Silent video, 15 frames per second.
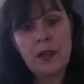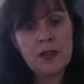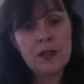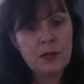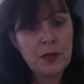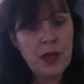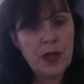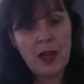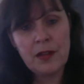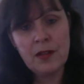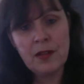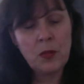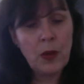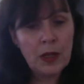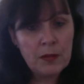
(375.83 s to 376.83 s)

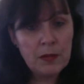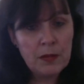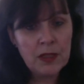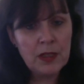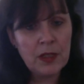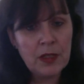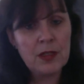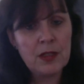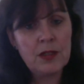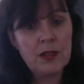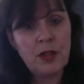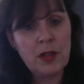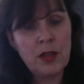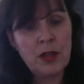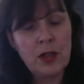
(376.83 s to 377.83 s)
$301 million
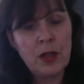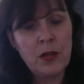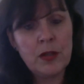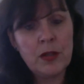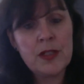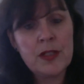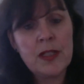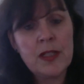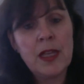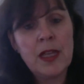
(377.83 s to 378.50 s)
loans,